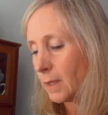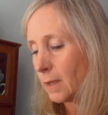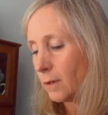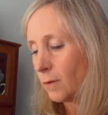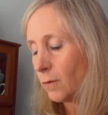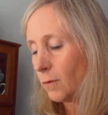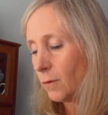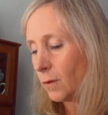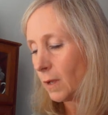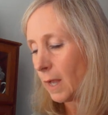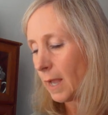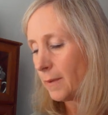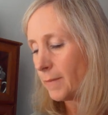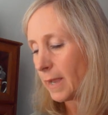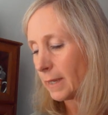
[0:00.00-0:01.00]
Cool,
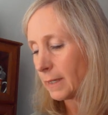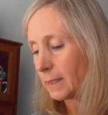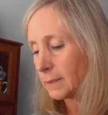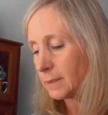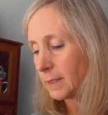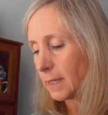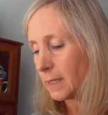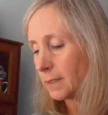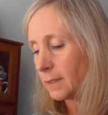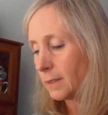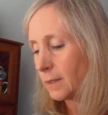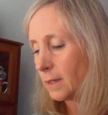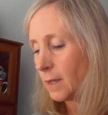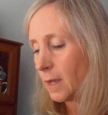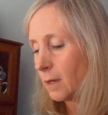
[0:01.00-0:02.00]
iMac, I said.
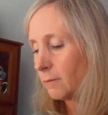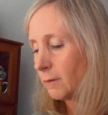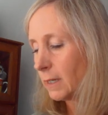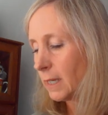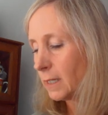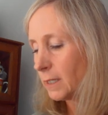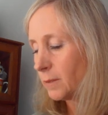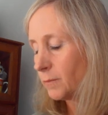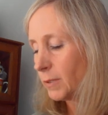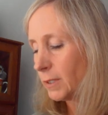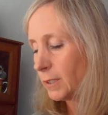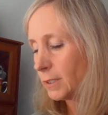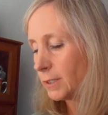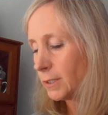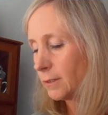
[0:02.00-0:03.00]
What kind of
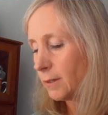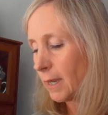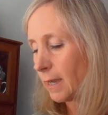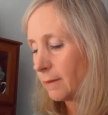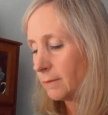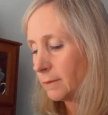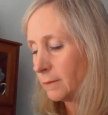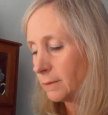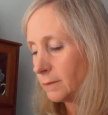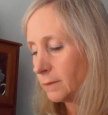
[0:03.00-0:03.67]
computer do you have?